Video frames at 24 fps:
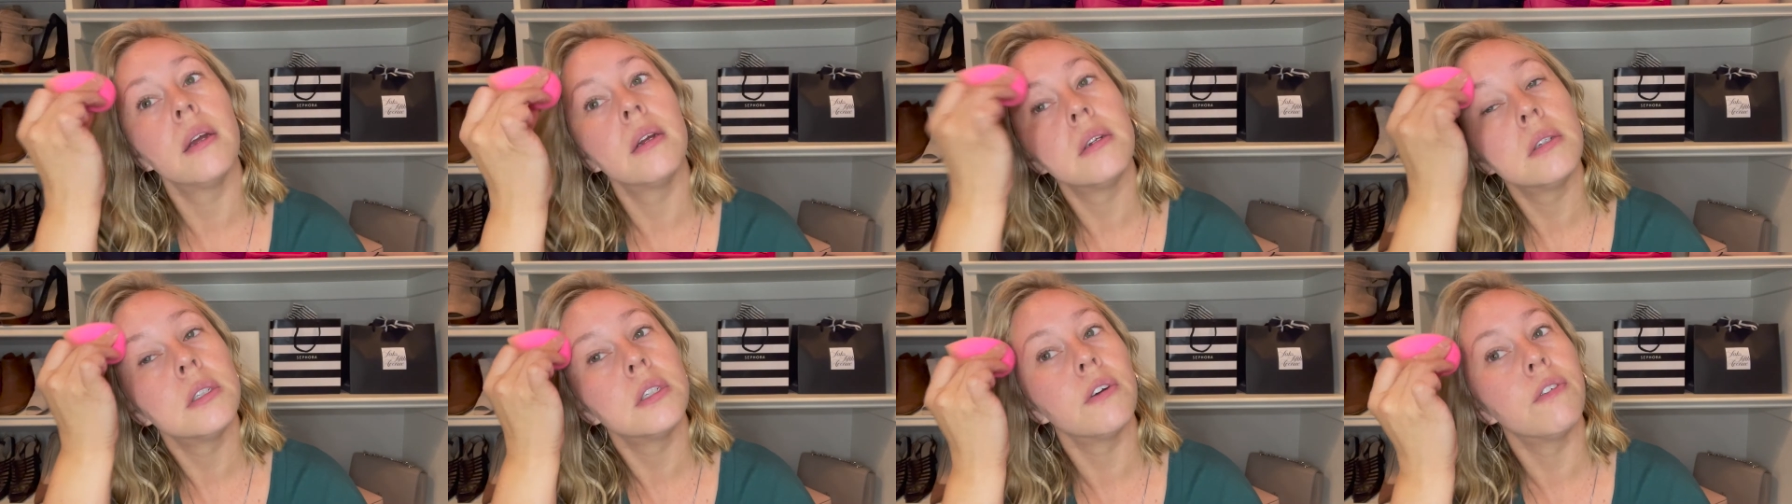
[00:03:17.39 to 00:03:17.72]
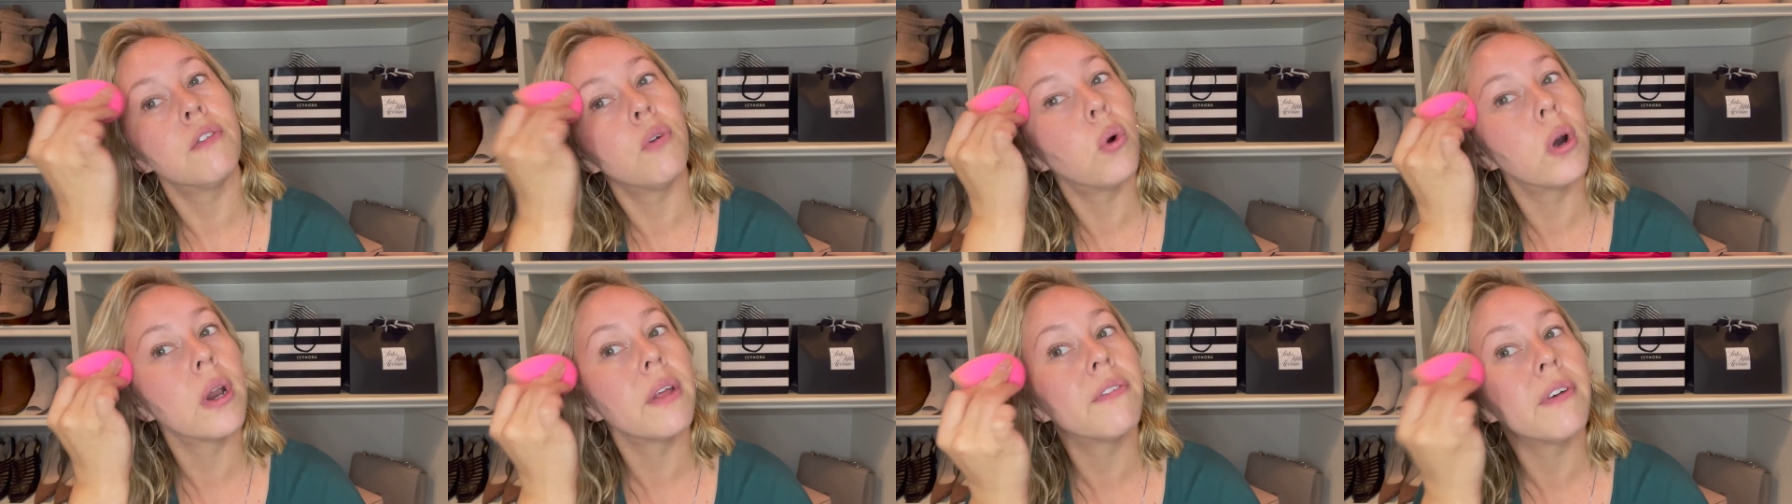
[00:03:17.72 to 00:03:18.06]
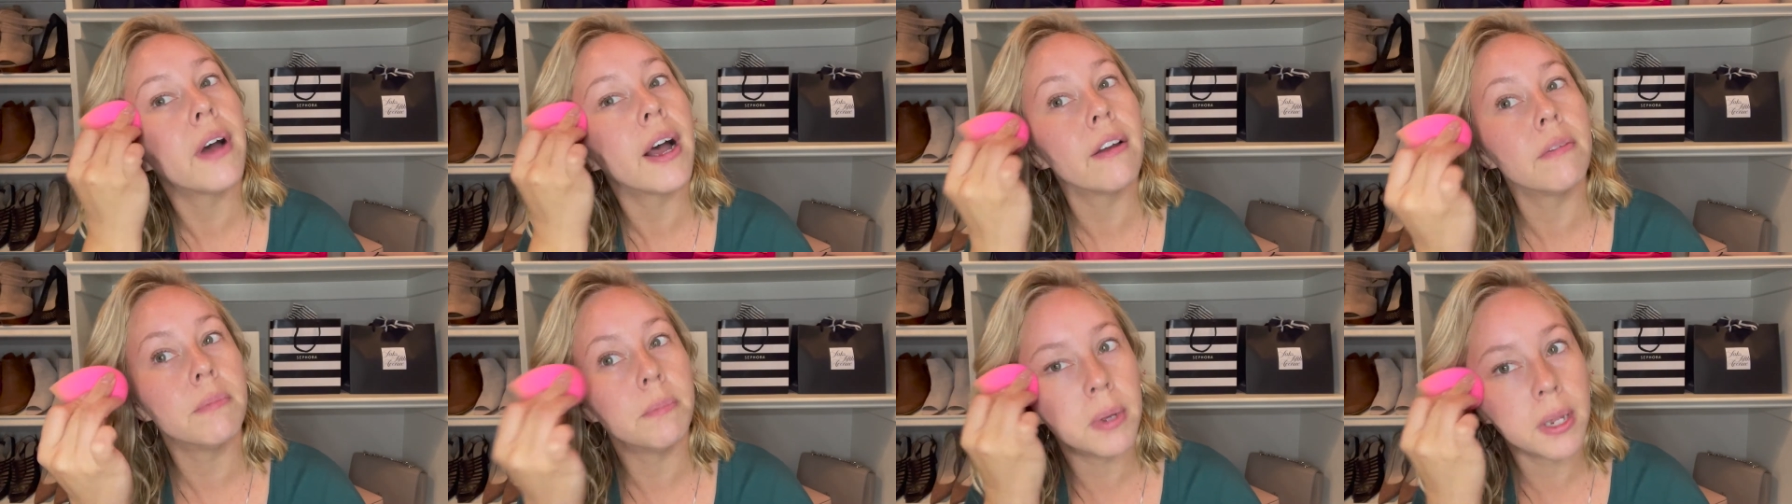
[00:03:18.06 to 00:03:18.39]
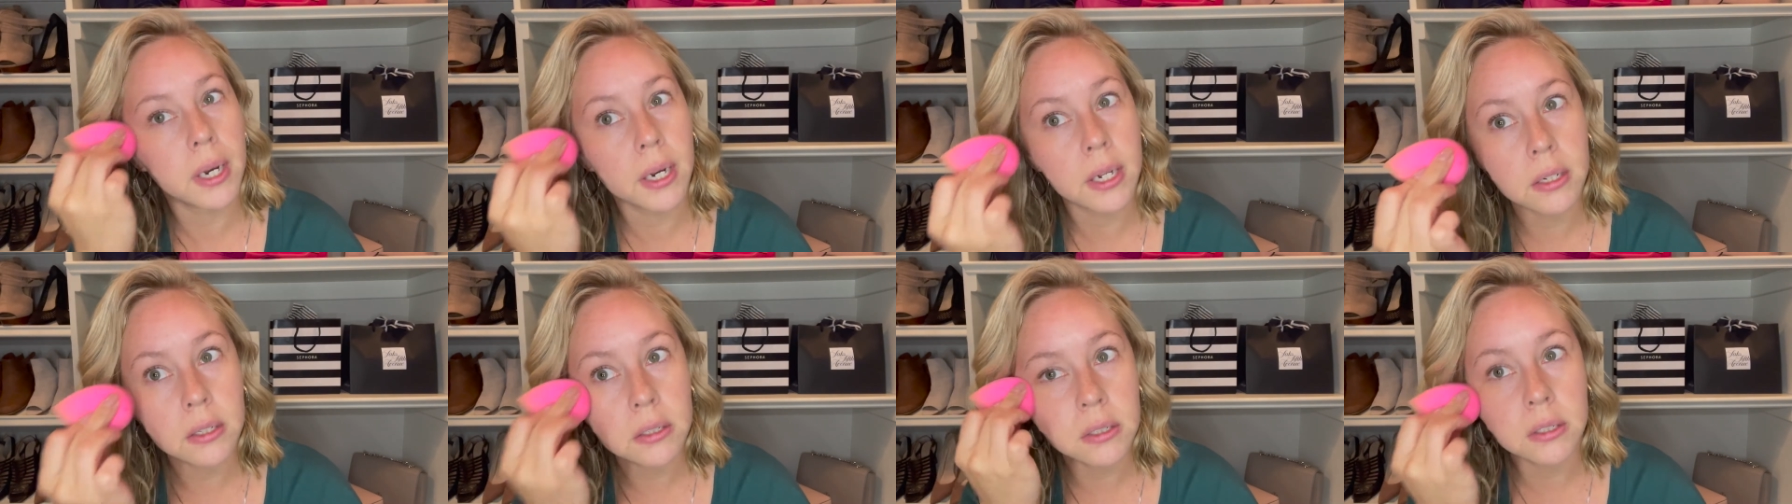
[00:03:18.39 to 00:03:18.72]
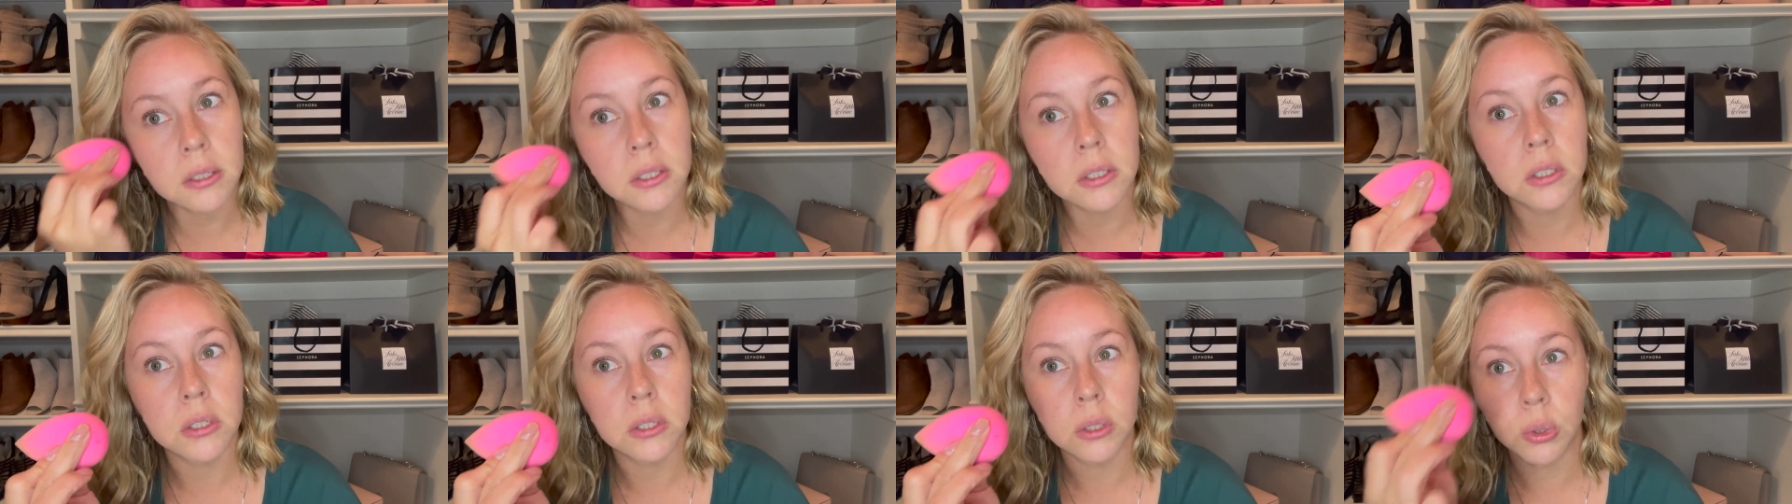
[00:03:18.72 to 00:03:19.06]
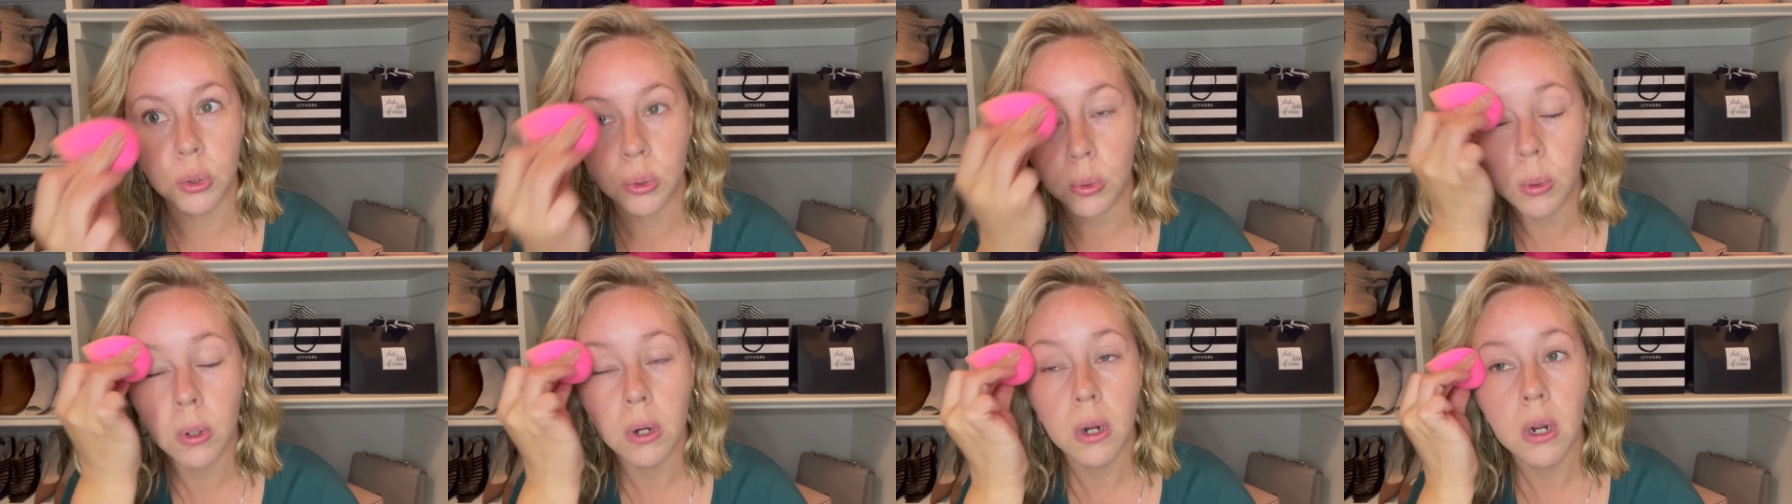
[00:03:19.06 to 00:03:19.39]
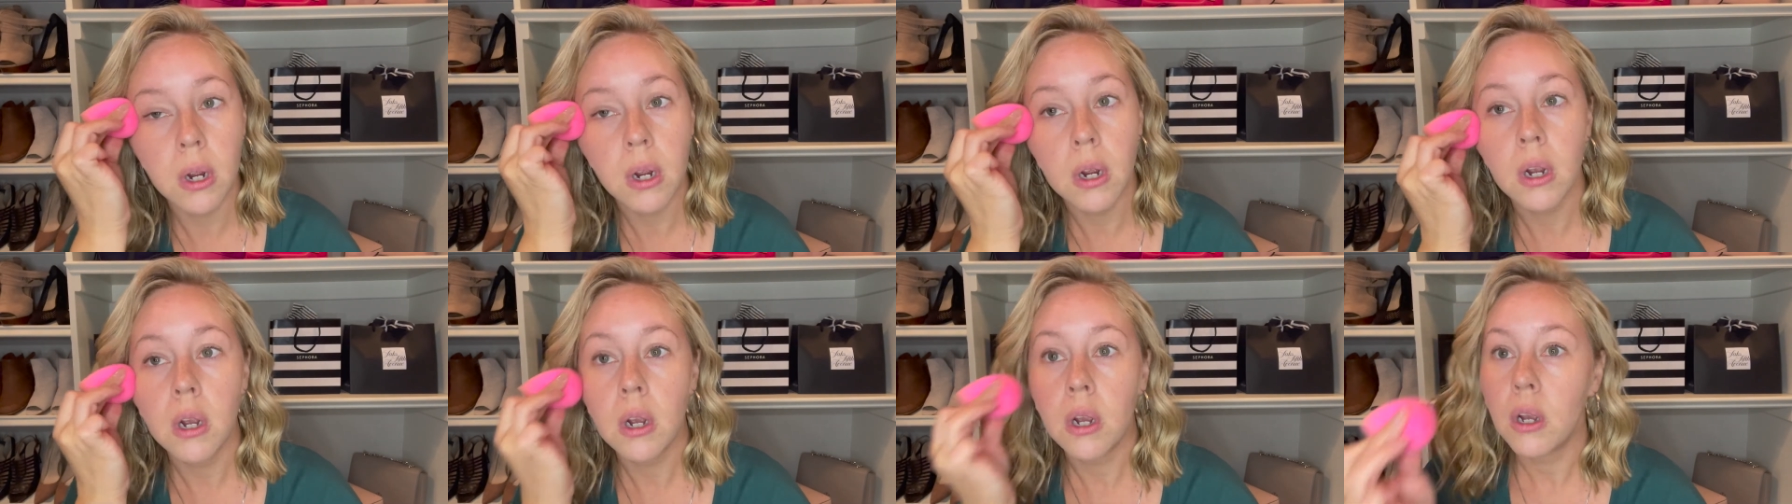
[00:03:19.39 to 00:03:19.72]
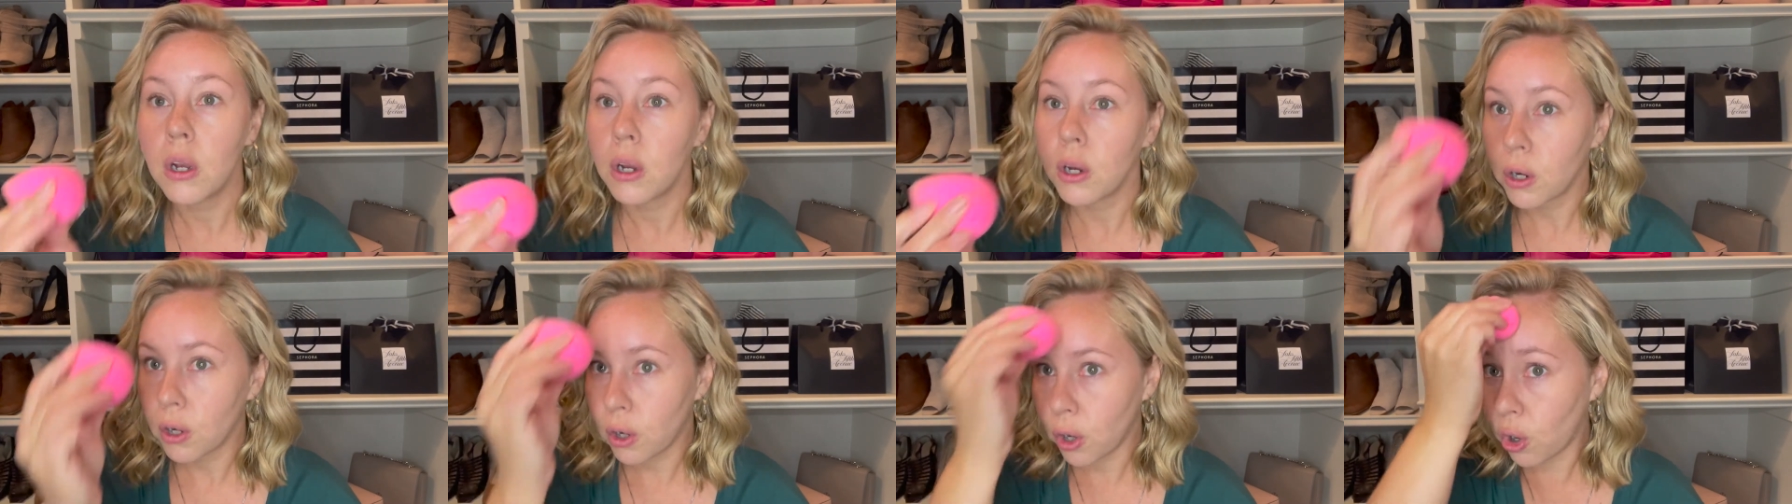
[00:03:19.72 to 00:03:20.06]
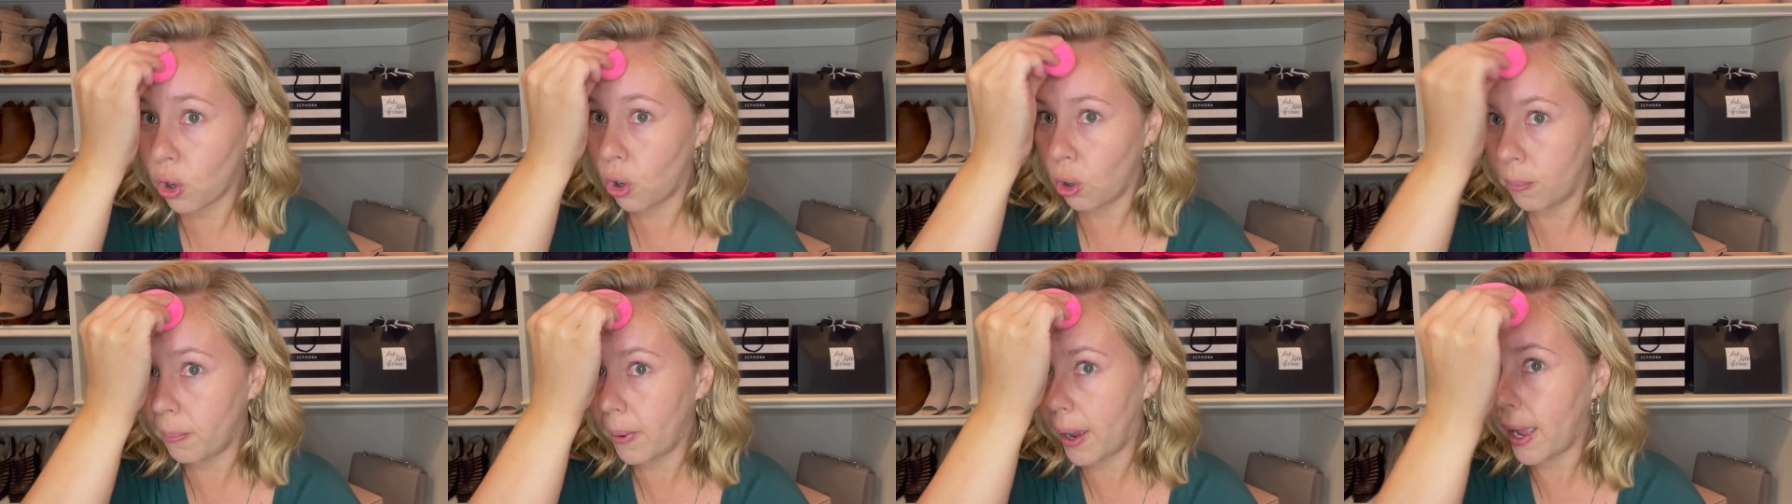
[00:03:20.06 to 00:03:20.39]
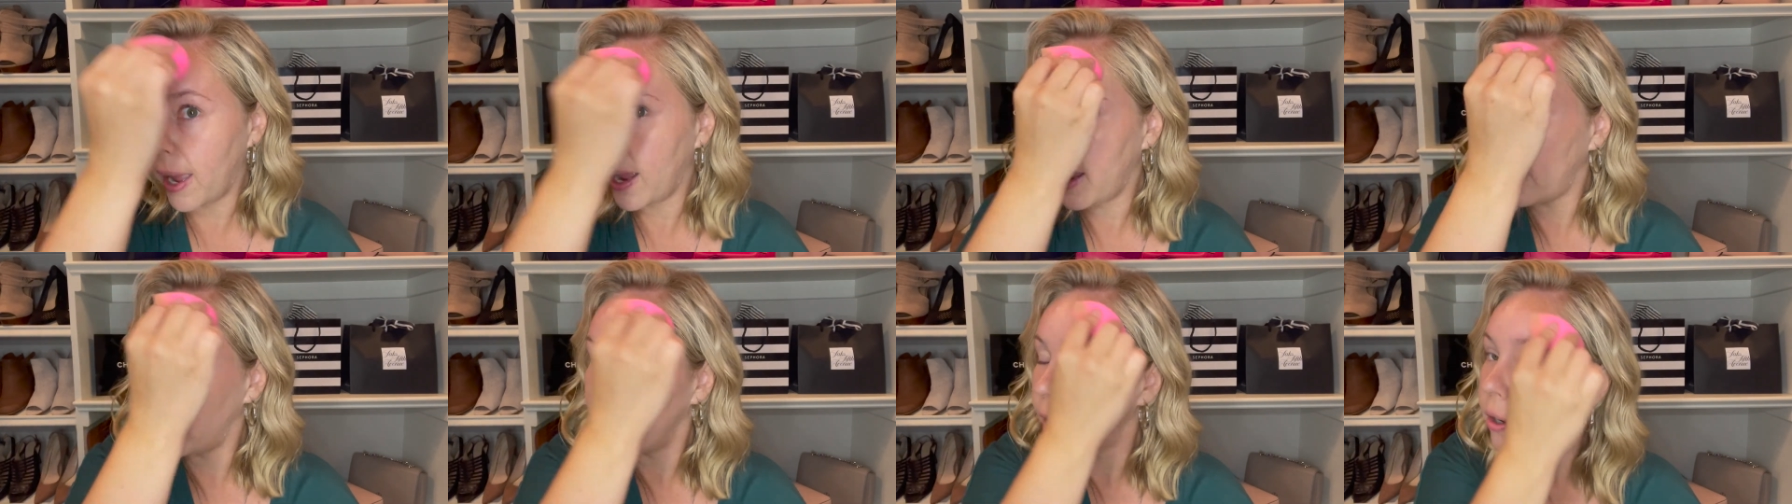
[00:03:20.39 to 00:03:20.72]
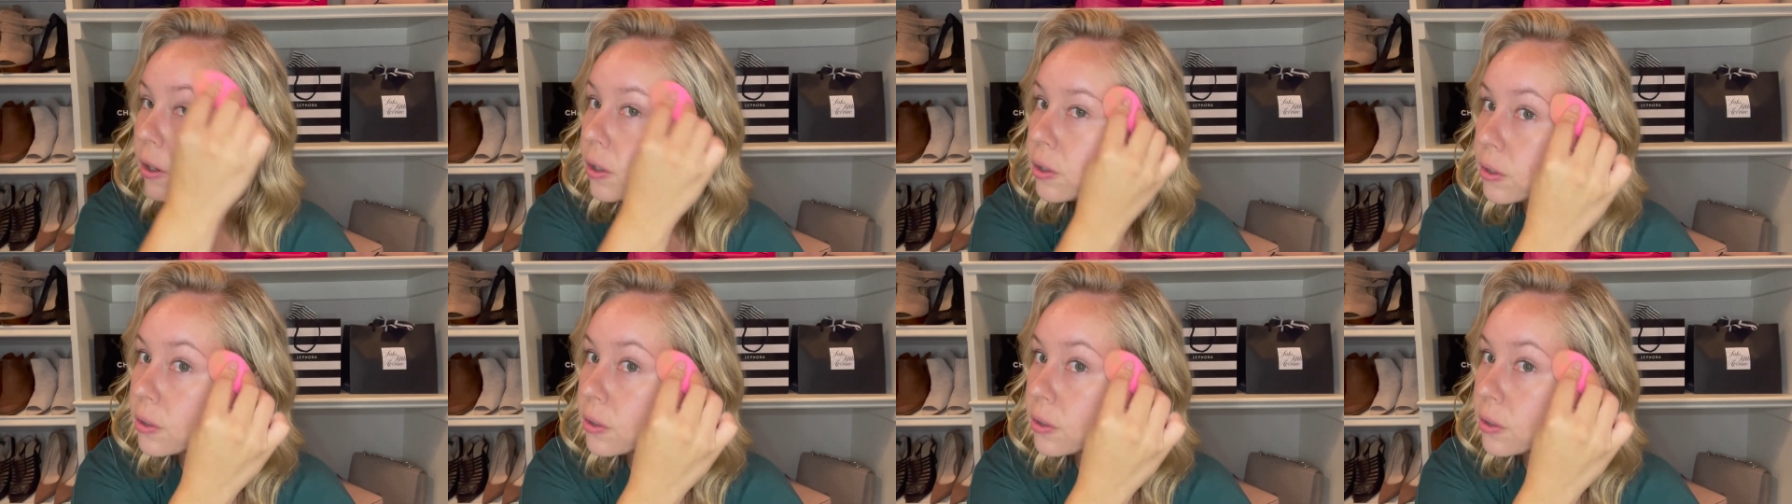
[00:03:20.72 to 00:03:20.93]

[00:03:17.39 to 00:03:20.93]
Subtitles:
to 45 minutes to curl my hair.